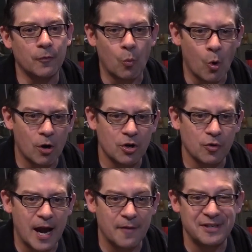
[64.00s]

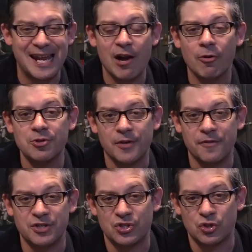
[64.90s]
Warcraft Heroes of
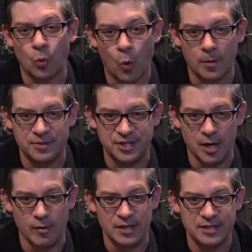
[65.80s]
the Storm
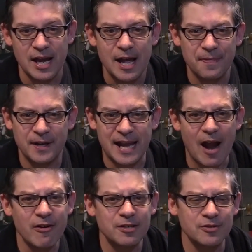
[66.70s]
series. The
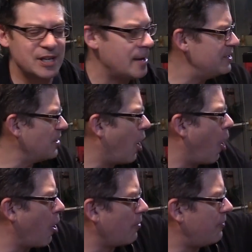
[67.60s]
character's name is
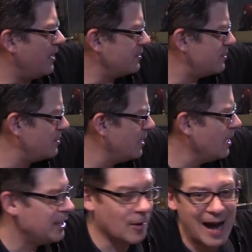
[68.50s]
Arthas.
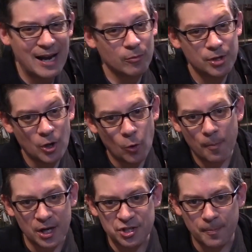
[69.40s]
Now, I don't know
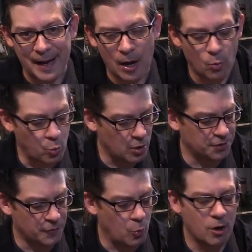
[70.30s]
much about World
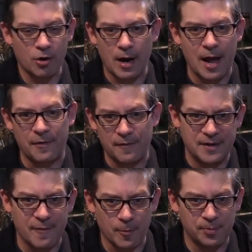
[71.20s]
of Warcraft. I've
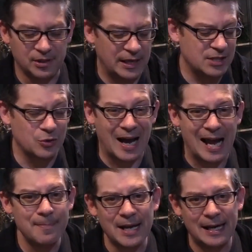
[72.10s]
never played, so
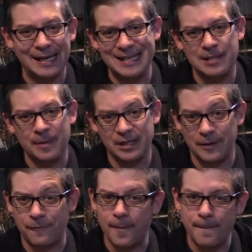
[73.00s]
I'm not intimately
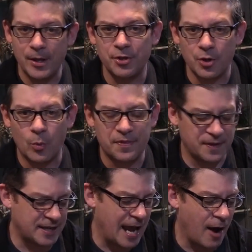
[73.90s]
familiar with
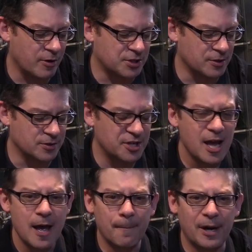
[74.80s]
the characters,
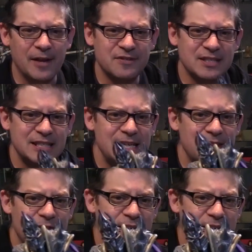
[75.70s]
but I've seen this